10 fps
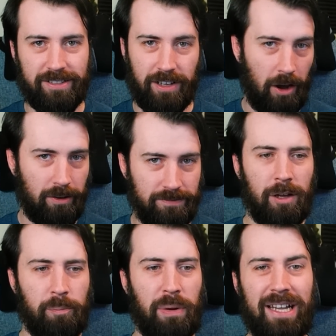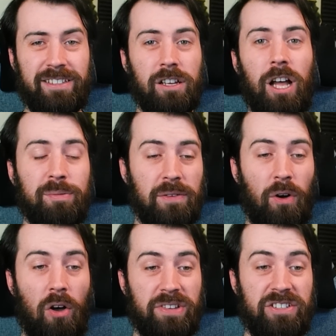So Basiclops
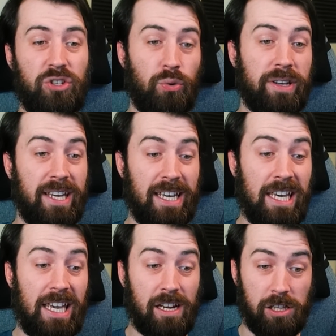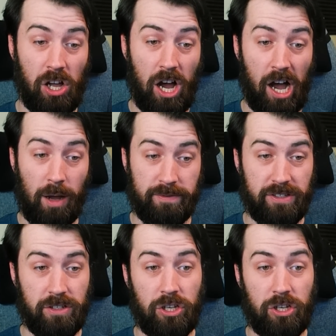evolves into Keyclops.